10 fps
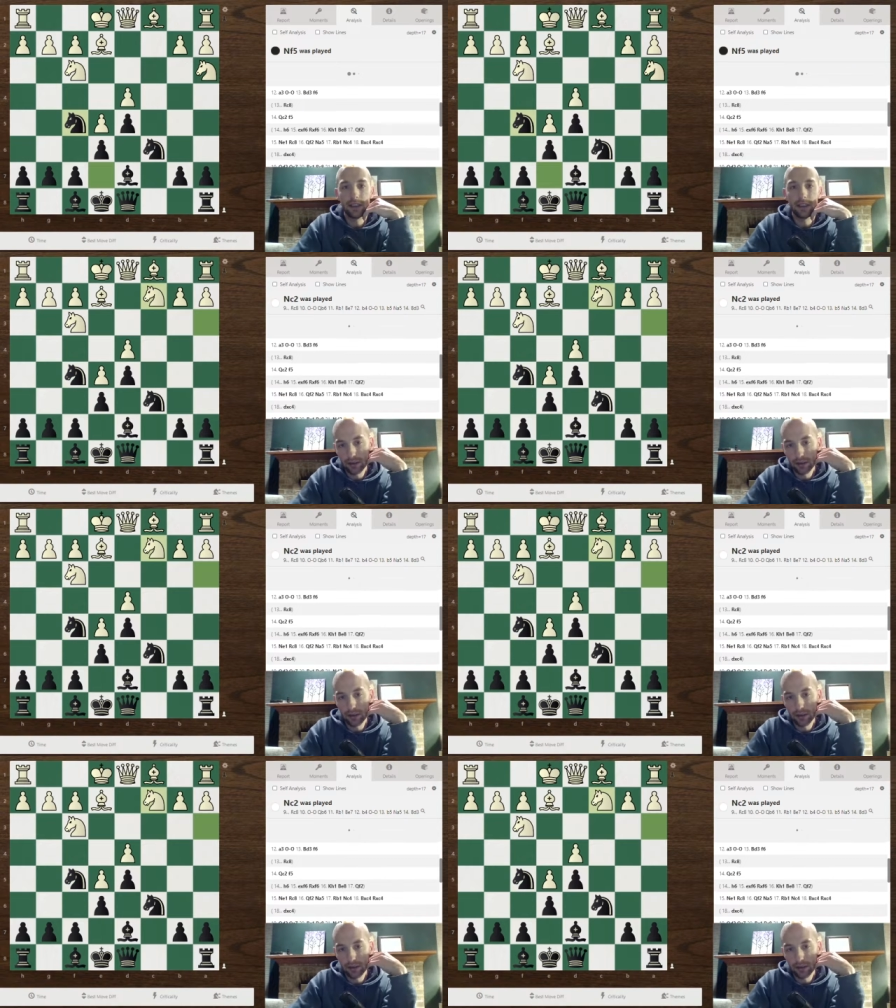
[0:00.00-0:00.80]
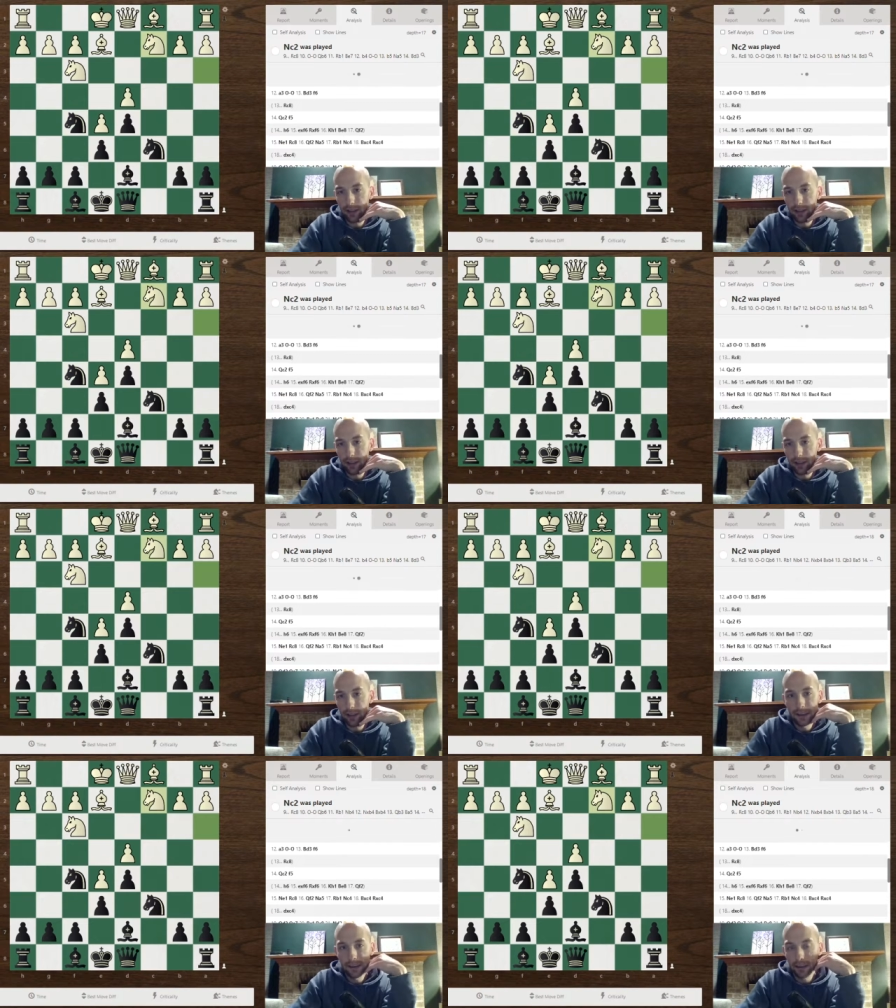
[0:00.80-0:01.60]
d5,
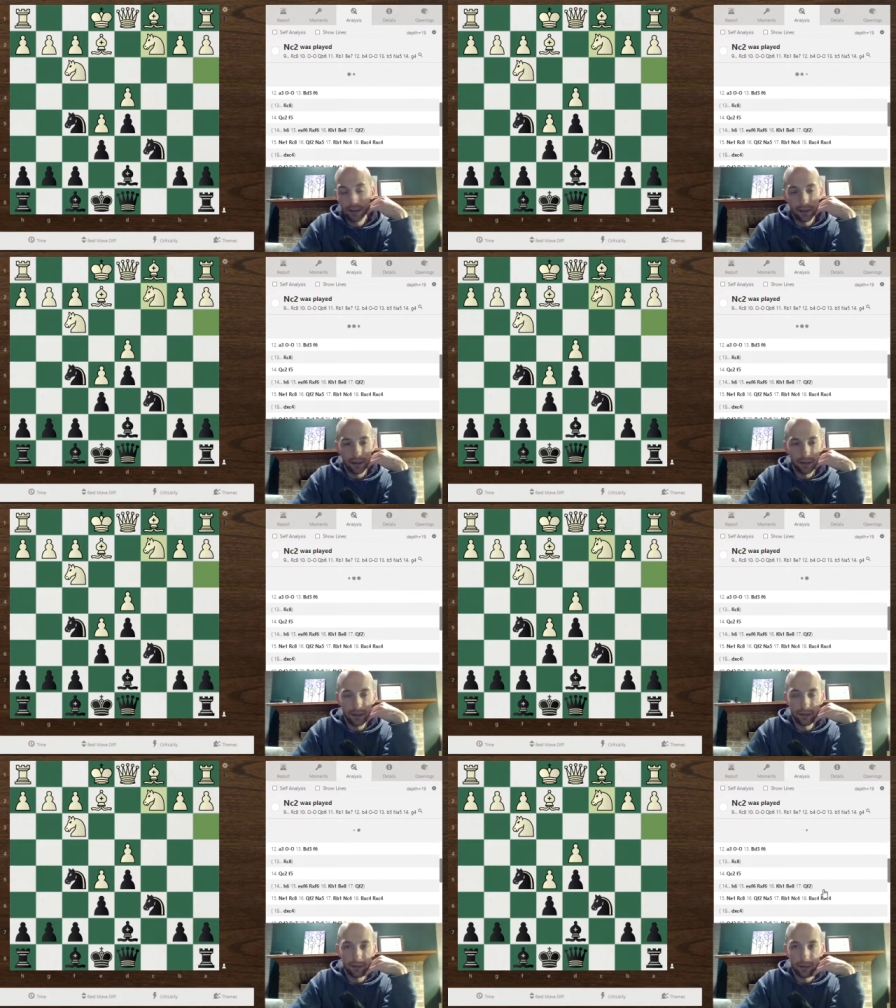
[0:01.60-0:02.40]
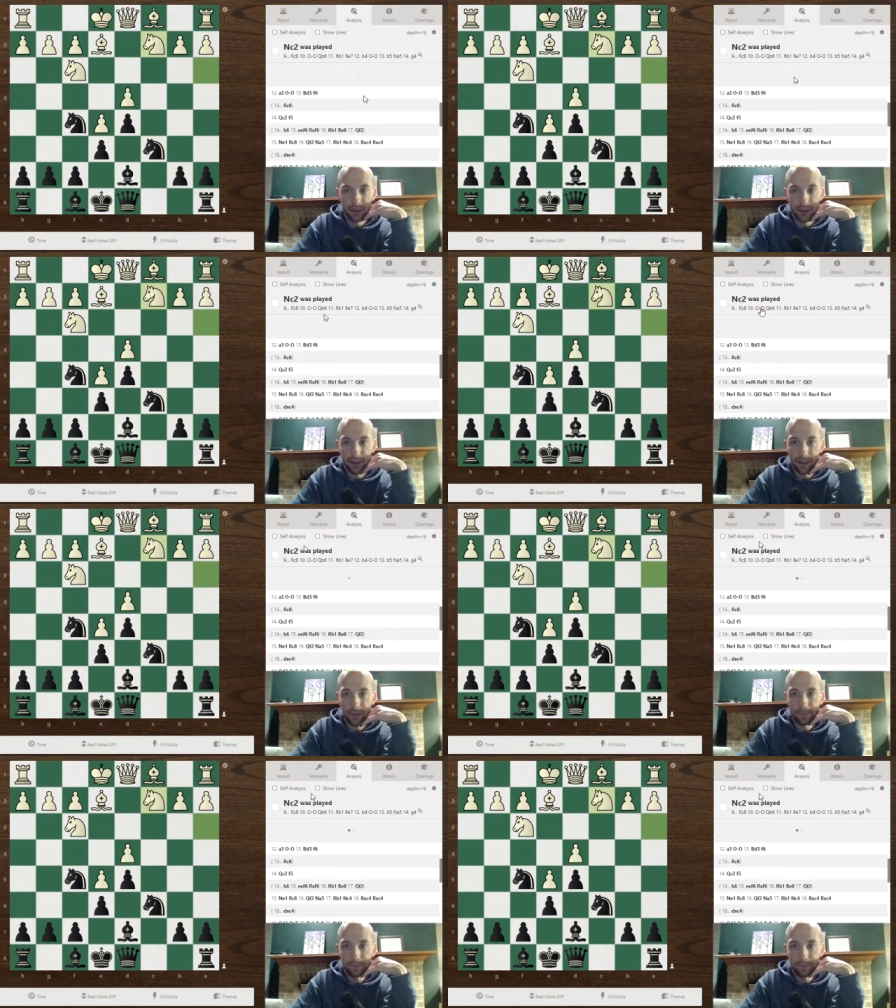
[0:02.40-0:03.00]
or d4, sorry.